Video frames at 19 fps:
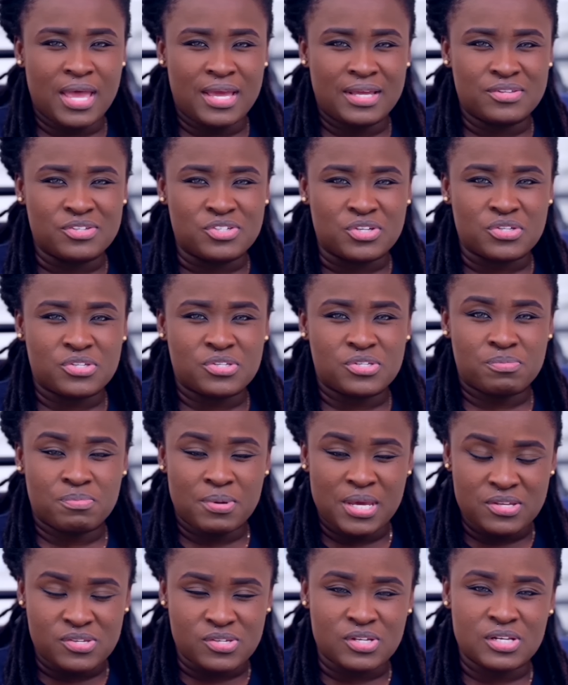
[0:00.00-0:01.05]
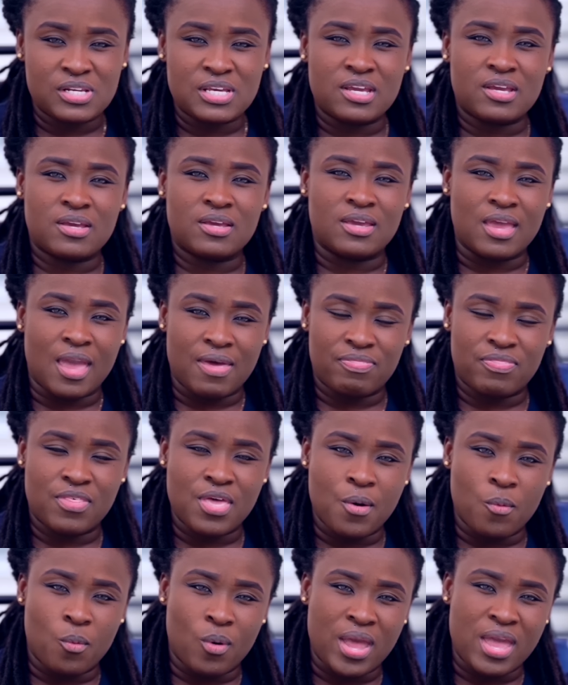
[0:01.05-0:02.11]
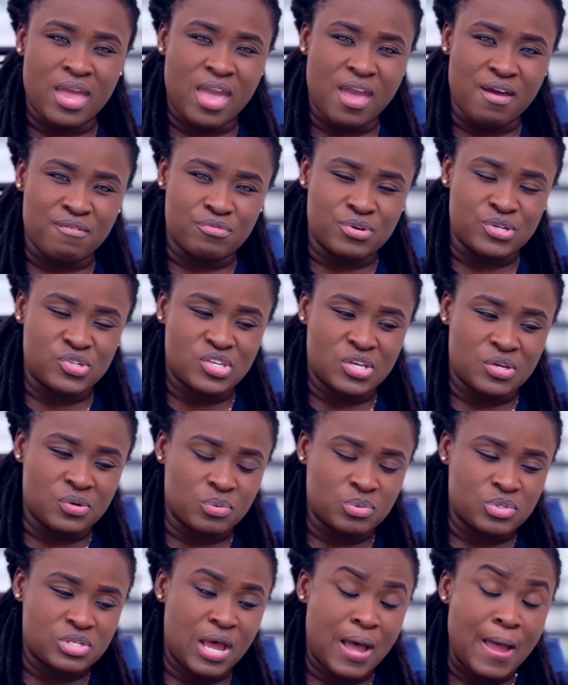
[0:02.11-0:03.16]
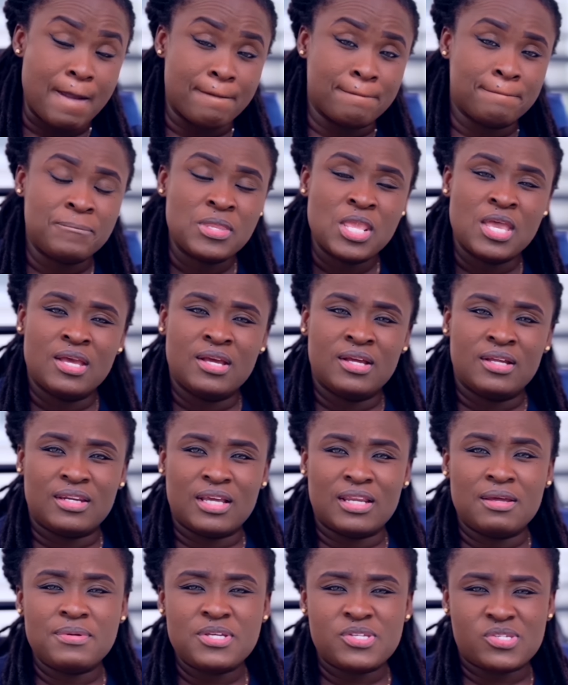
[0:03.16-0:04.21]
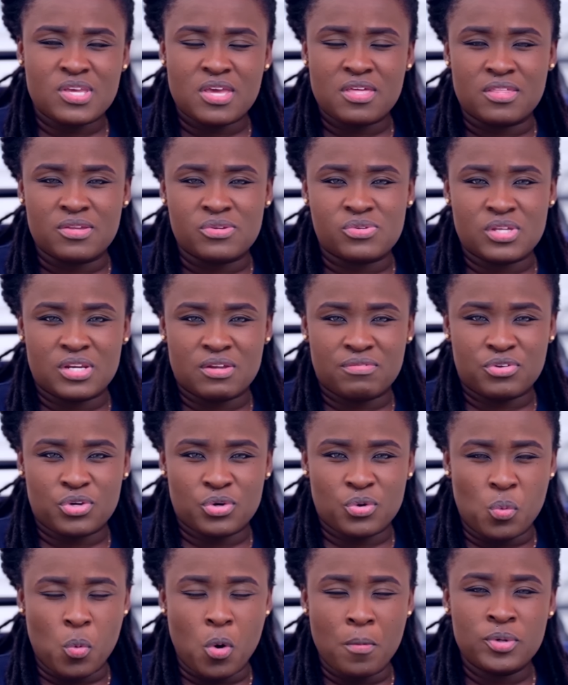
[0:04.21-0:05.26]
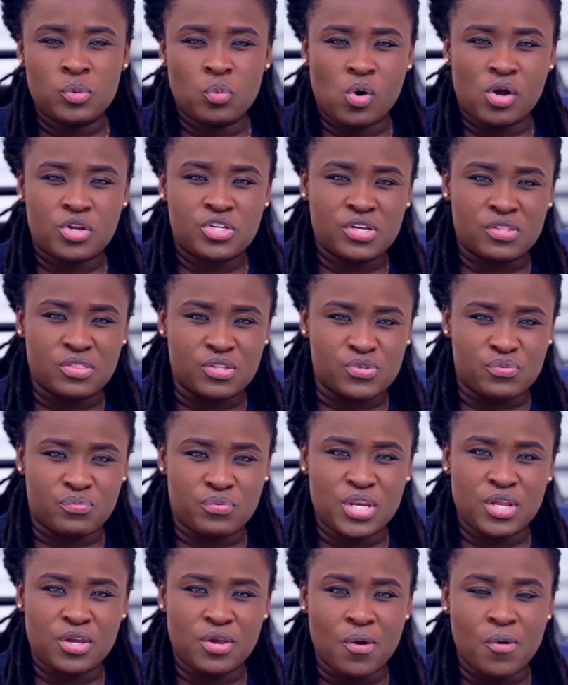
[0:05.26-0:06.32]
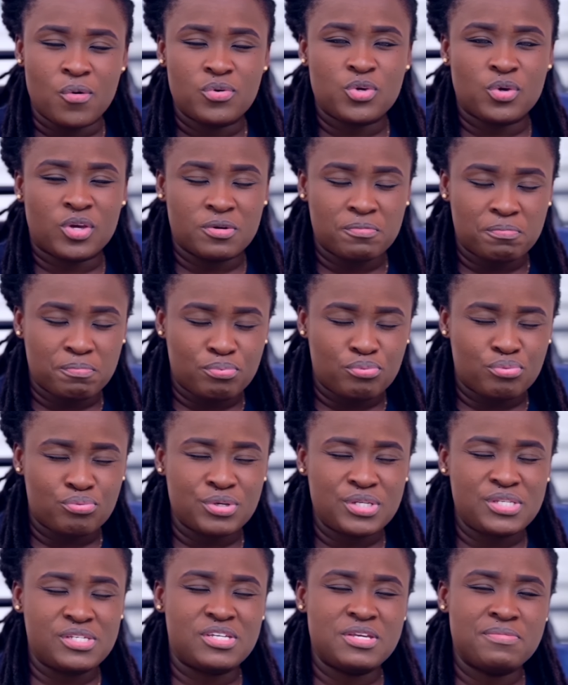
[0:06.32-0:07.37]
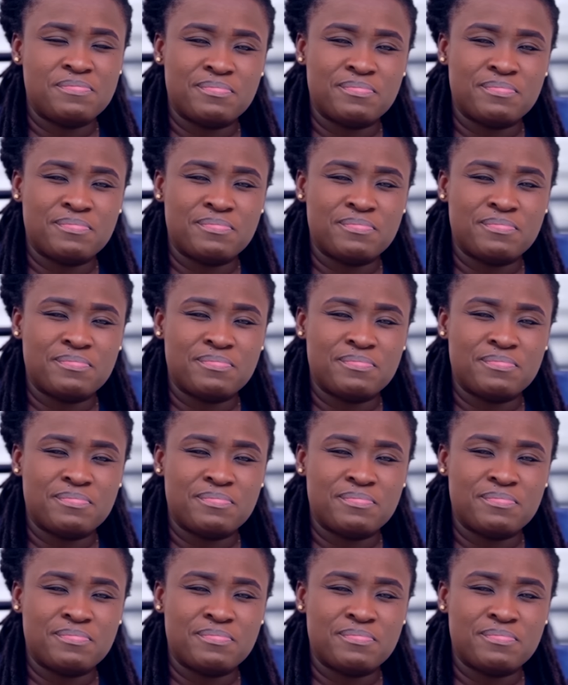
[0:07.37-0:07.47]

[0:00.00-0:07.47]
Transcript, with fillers: and just basically get their way every single time. Now let me say this, that if you're a woman watching this video, you can pretty